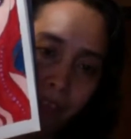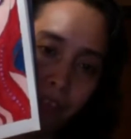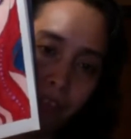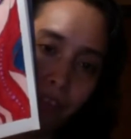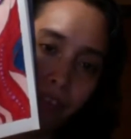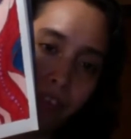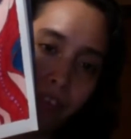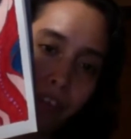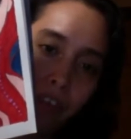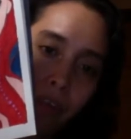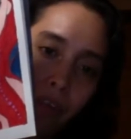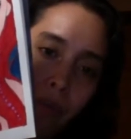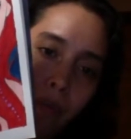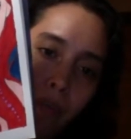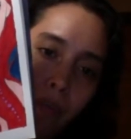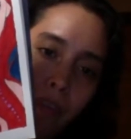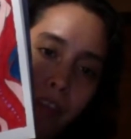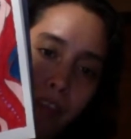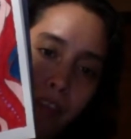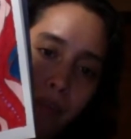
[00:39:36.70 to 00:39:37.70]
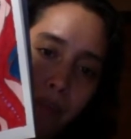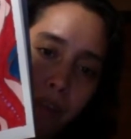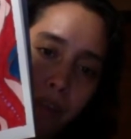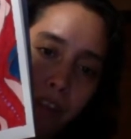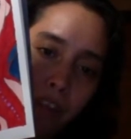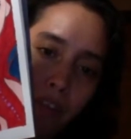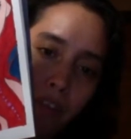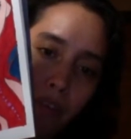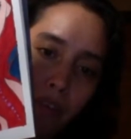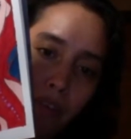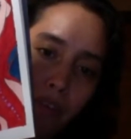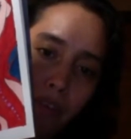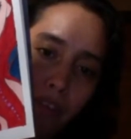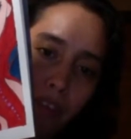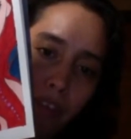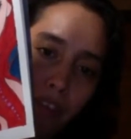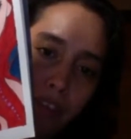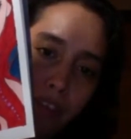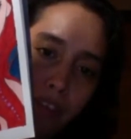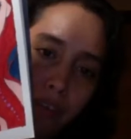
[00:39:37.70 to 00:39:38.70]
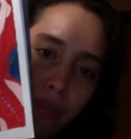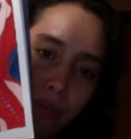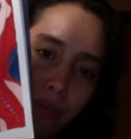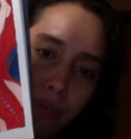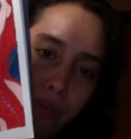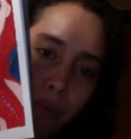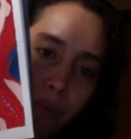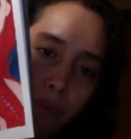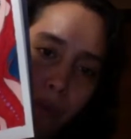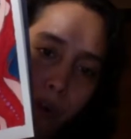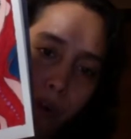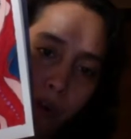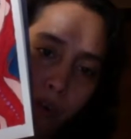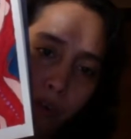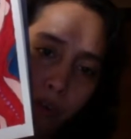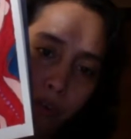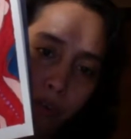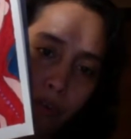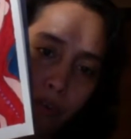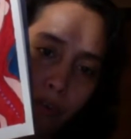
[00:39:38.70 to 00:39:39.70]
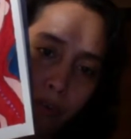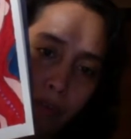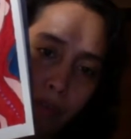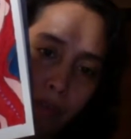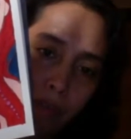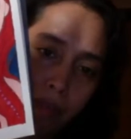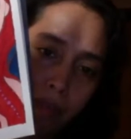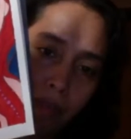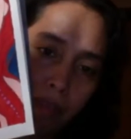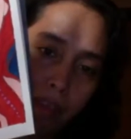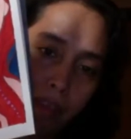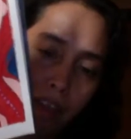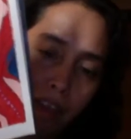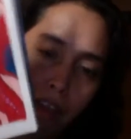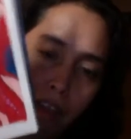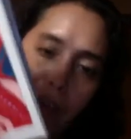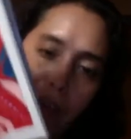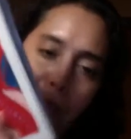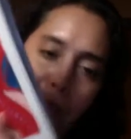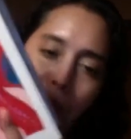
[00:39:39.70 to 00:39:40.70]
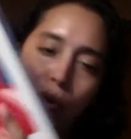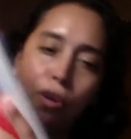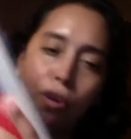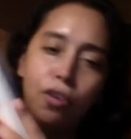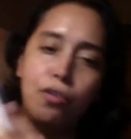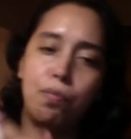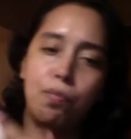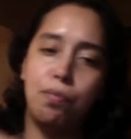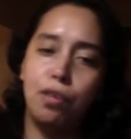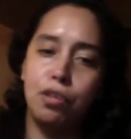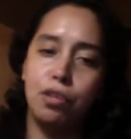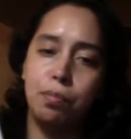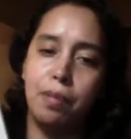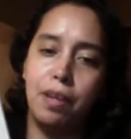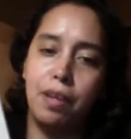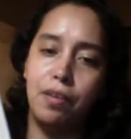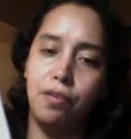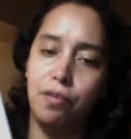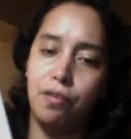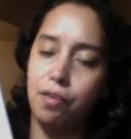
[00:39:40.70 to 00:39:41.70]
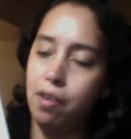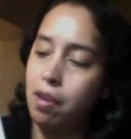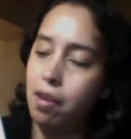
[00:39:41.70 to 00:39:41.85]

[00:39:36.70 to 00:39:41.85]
So that's what I used. This was all markers. Not markers, brush pens.